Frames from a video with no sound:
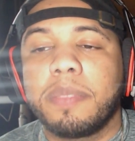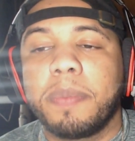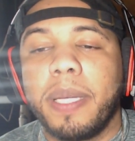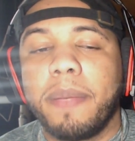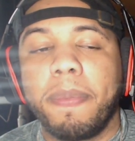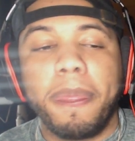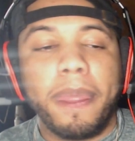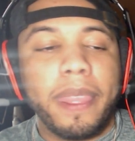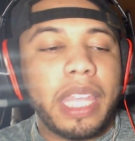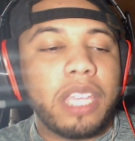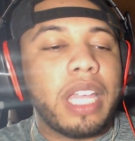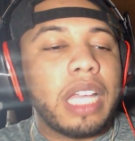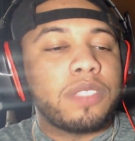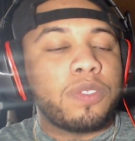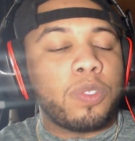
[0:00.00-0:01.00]
But thank
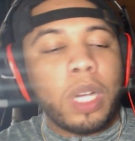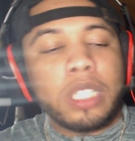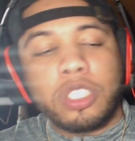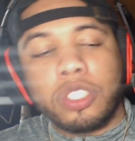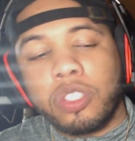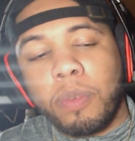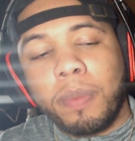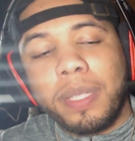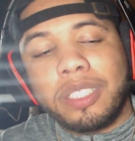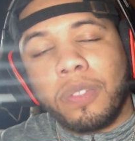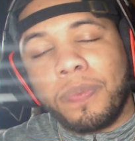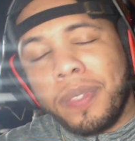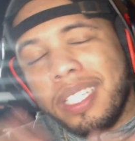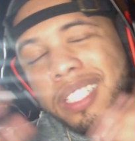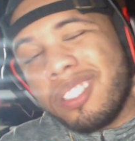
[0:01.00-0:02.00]
you guys for watching so much.
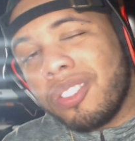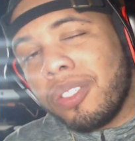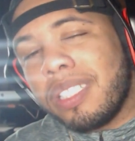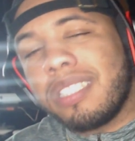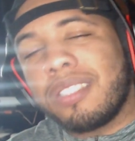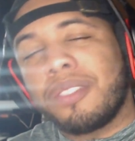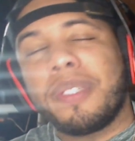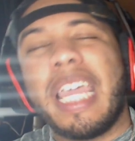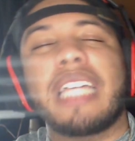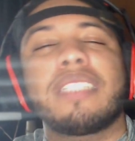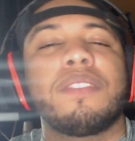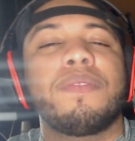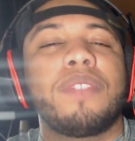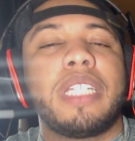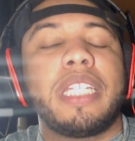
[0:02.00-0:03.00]
Hopefully you enjoyed this
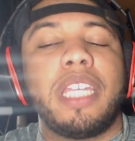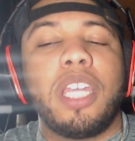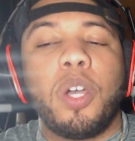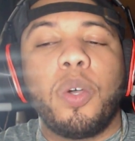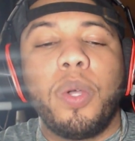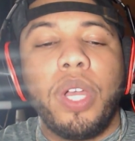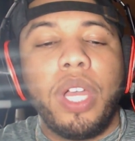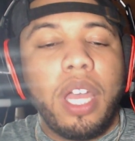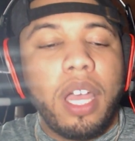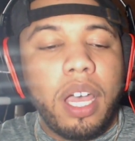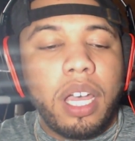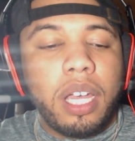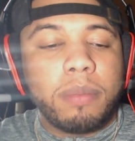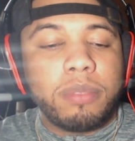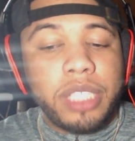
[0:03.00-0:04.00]
reaction video.
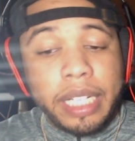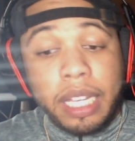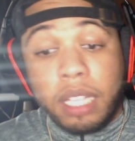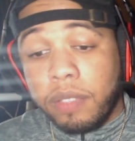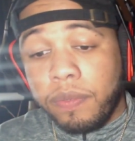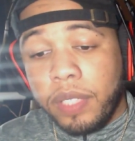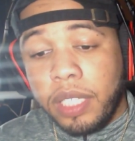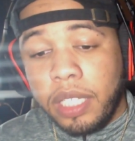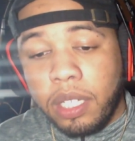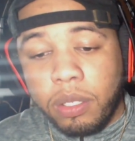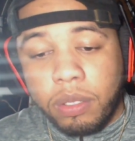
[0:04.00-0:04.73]
Check out the video.